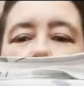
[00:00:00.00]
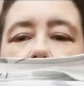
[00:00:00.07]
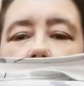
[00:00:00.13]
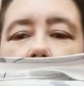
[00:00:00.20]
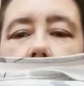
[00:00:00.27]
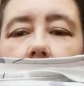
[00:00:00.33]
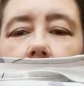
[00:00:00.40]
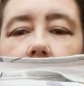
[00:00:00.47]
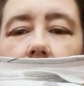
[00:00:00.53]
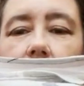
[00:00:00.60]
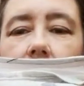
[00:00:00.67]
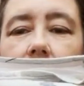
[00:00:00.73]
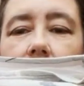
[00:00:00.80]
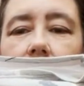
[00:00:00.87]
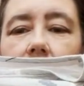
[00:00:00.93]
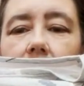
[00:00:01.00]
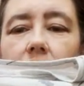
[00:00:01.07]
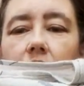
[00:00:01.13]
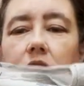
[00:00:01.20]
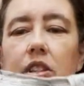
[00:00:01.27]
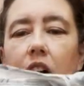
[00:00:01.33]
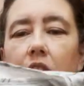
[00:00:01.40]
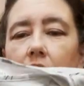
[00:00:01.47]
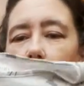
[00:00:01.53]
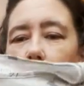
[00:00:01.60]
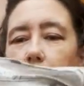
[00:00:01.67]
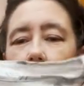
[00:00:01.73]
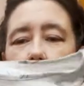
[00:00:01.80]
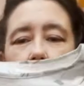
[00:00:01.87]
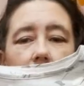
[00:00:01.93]
So there's just these little
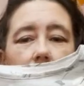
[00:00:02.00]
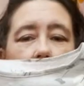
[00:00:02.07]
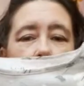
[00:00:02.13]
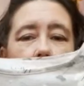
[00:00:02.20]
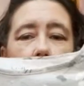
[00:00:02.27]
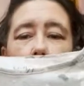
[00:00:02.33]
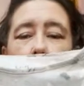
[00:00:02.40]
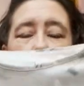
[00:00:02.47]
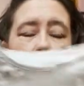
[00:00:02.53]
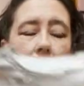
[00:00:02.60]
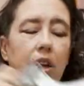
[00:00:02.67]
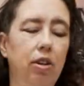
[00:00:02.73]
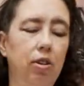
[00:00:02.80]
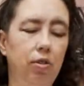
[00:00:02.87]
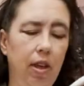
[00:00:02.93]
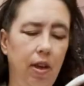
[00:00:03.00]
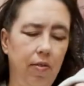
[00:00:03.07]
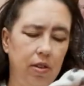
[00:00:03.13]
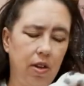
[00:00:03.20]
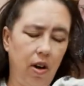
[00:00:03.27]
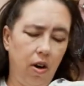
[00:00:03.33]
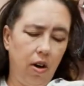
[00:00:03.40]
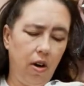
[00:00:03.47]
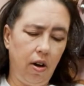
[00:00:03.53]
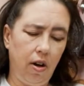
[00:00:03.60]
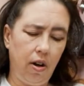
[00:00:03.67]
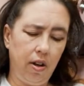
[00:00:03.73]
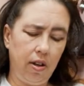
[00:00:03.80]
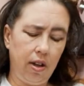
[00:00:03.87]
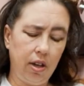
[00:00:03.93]
tops. They're like brand new. They was
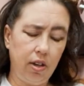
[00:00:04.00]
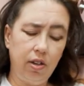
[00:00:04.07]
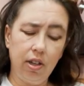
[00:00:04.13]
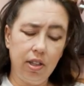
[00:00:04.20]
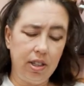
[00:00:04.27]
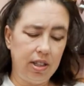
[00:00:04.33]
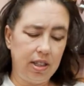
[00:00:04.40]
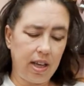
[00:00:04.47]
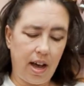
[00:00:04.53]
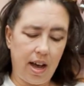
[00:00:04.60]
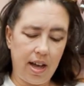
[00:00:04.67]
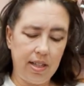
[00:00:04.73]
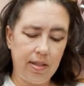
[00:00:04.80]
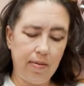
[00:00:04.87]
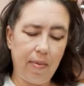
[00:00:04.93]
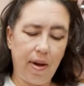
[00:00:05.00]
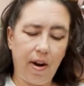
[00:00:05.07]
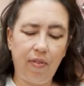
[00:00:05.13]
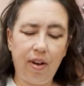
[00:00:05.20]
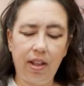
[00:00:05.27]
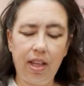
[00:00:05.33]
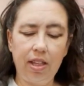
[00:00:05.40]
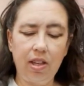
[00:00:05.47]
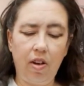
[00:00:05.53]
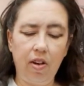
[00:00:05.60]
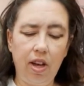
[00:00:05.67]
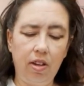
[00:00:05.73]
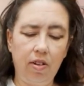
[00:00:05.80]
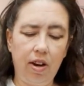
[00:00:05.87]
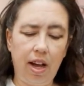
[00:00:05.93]
all a good size. Matter of fact, they's all
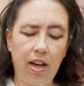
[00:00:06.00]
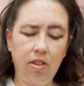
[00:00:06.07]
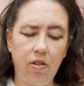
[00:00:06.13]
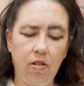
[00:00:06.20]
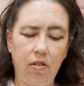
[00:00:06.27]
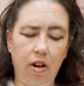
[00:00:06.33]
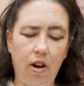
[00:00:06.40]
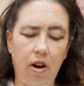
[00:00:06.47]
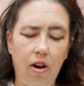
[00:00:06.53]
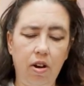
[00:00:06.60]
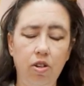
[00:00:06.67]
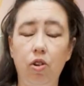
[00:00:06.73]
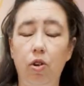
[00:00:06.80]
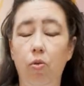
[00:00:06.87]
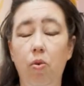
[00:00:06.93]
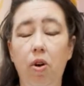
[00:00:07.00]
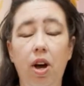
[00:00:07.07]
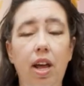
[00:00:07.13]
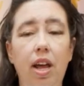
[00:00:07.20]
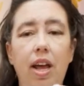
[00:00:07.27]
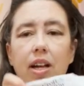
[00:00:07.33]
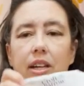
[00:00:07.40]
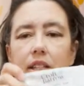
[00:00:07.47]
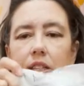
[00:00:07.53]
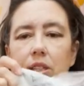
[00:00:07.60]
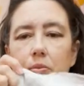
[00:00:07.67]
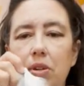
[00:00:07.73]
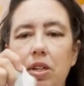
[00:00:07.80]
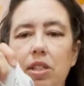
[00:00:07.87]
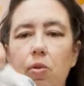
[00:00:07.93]
either extra large or 1X. This one is a